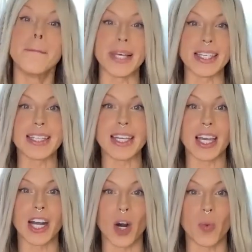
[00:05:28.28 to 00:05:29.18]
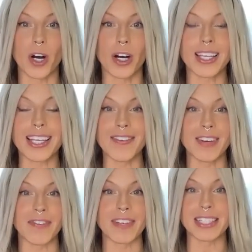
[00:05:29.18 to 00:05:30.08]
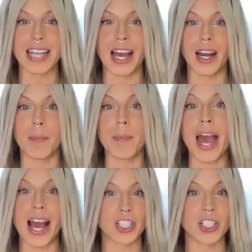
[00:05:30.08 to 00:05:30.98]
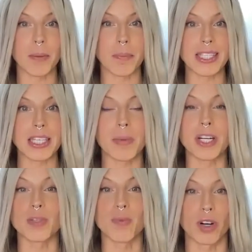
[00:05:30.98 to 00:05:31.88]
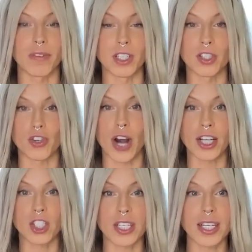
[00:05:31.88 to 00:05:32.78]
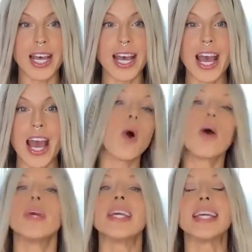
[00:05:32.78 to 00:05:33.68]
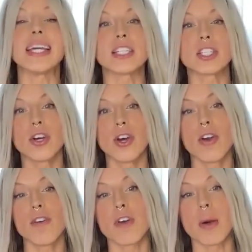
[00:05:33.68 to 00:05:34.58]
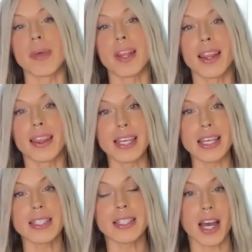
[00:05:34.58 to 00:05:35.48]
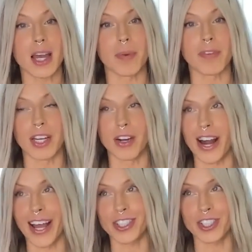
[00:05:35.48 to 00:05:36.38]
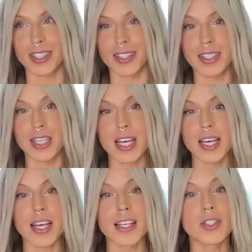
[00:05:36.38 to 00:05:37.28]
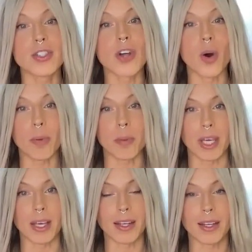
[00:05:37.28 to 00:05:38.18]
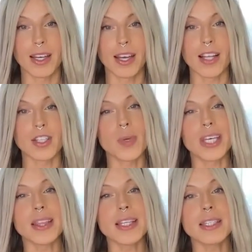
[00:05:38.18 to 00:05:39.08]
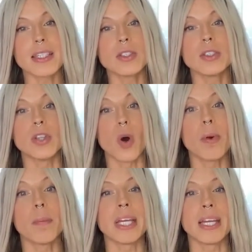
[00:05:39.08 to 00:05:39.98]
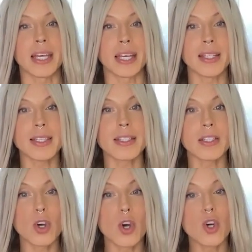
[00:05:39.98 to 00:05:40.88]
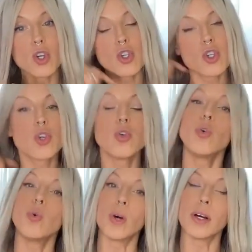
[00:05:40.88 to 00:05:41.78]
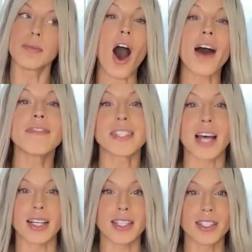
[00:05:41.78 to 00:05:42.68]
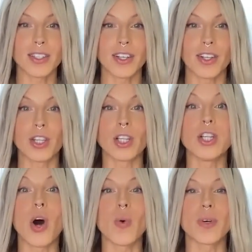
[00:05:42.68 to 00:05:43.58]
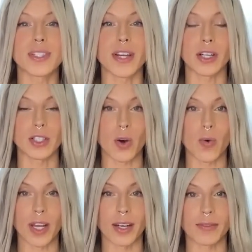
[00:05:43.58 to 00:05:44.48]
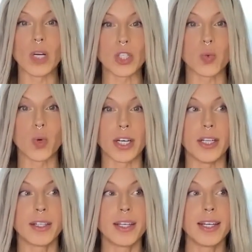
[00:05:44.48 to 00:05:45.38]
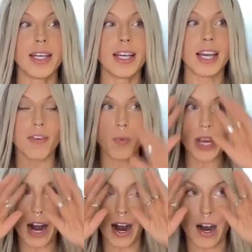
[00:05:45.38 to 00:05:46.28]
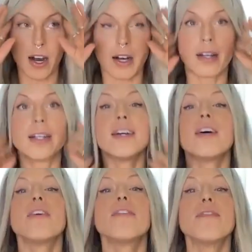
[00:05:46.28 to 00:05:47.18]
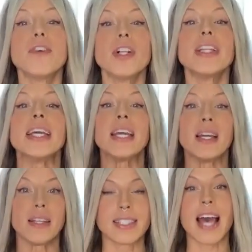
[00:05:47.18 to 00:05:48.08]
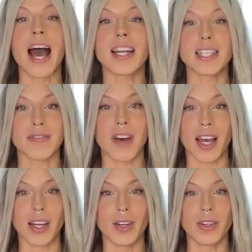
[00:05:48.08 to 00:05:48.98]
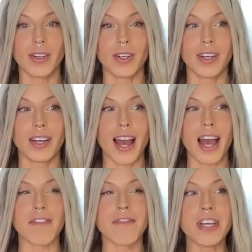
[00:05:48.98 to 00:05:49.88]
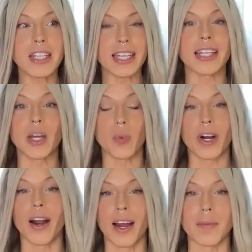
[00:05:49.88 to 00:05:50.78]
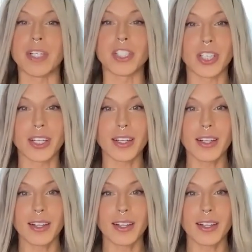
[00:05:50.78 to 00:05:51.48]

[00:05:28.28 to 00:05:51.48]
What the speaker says: busy in our work, even if it's not a passionate busy, but it's more of a distraction. What we get from these type of interactions is dopamine. And so we get these little dopamine hits to offset the low serotonin, which would, if we are fully satisfied and feeling like we are on mission,